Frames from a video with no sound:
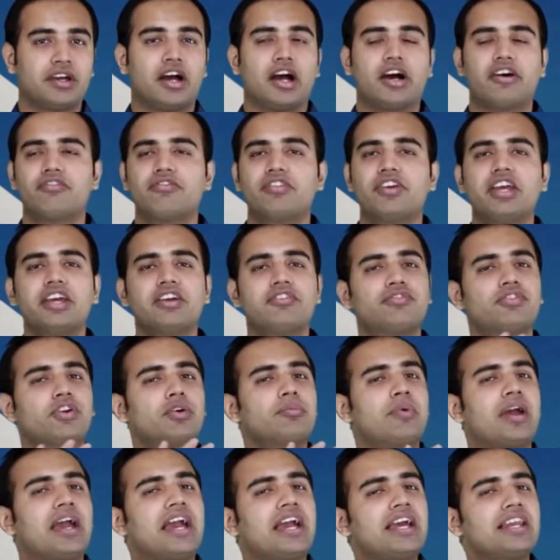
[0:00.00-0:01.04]
away from
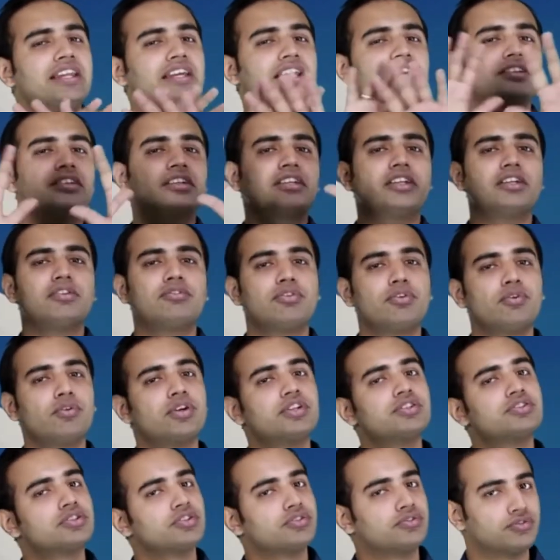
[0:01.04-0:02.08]
any other
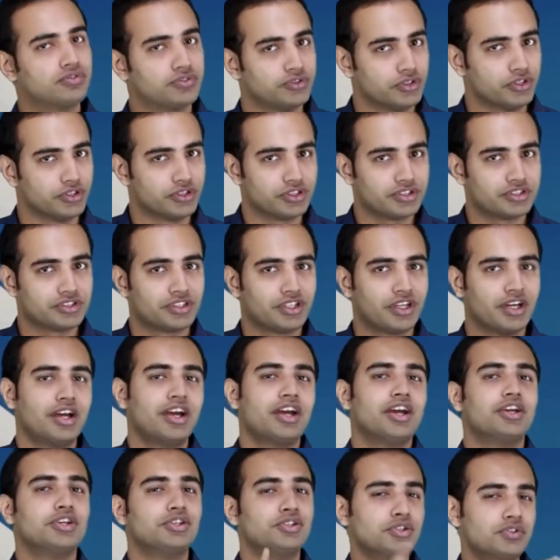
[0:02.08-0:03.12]
influence of force,
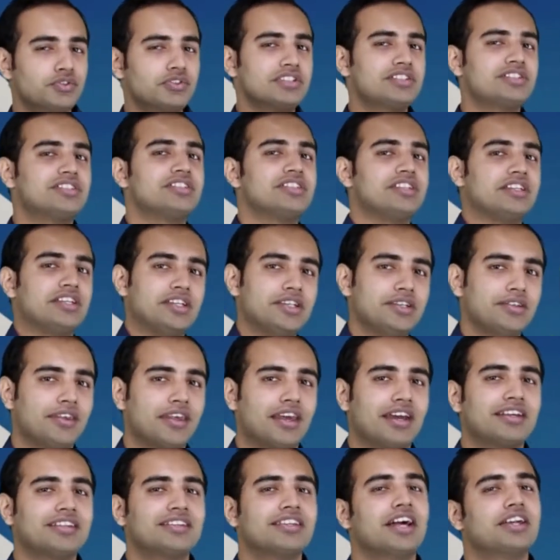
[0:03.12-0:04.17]
you will see
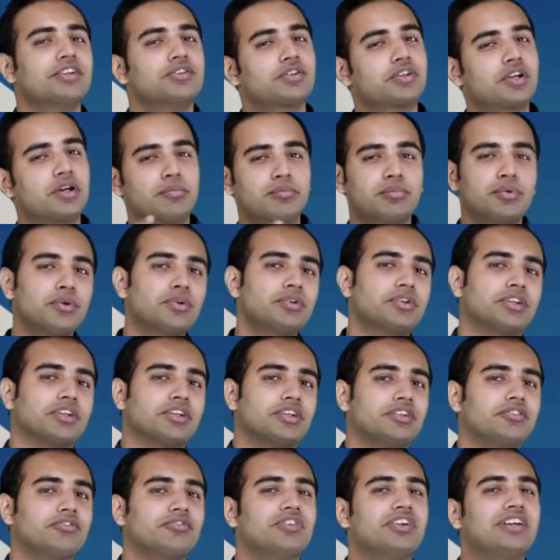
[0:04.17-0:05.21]
that your
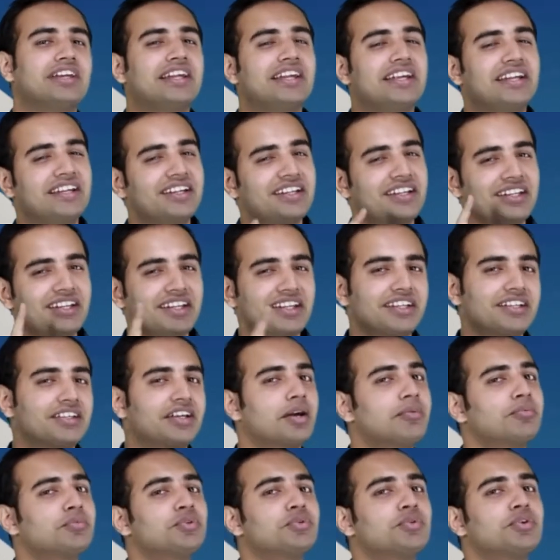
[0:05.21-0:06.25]
computer will indeed
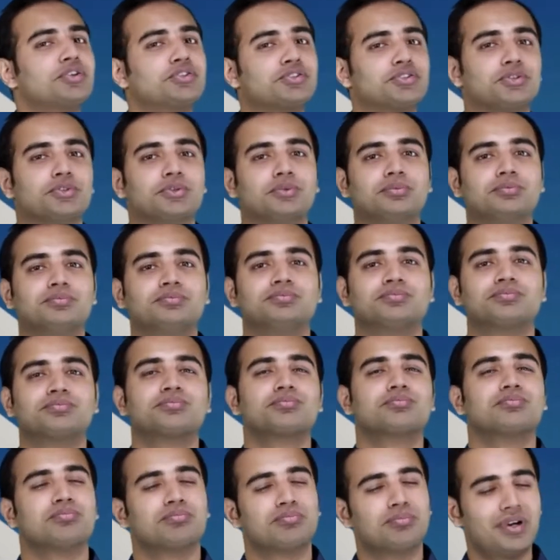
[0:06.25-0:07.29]
come towards you,
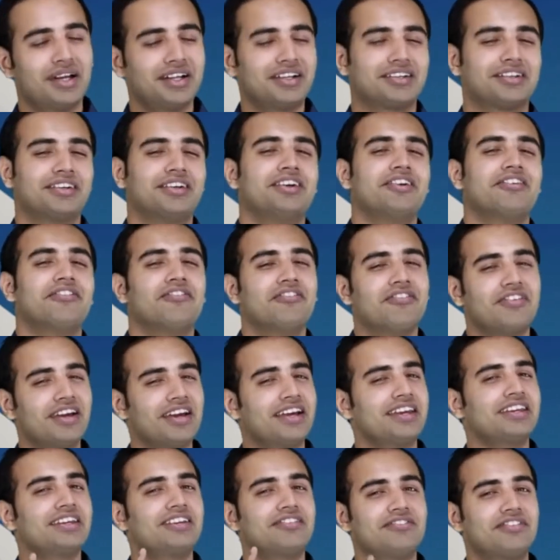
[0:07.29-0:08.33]
but
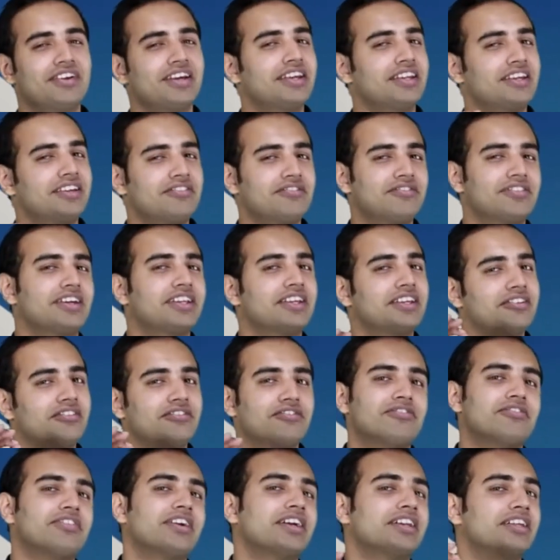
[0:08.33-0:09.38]
very, very, very,
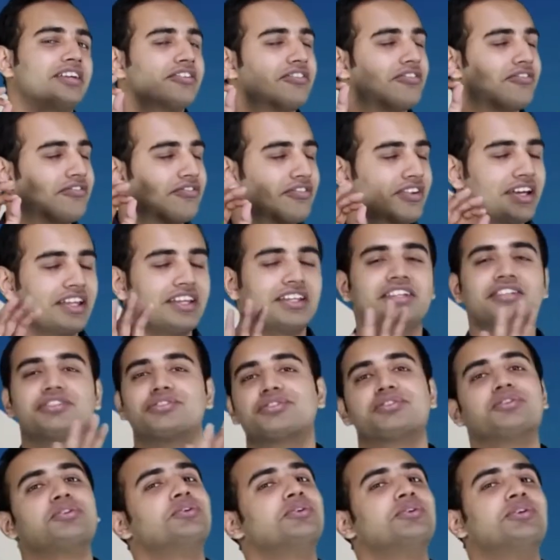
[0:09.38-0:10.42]
very, very
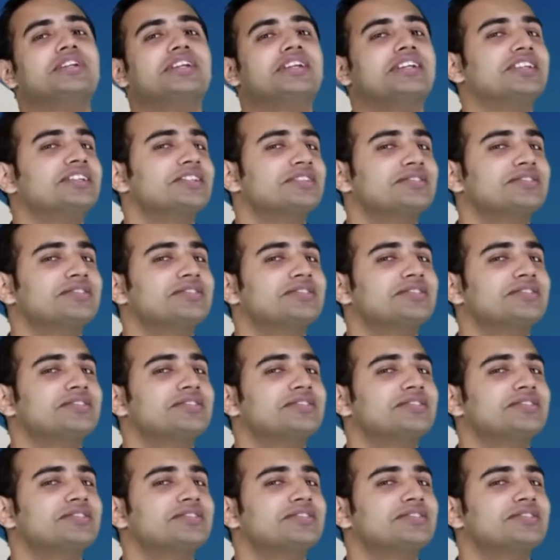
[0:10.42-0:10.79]
slowly.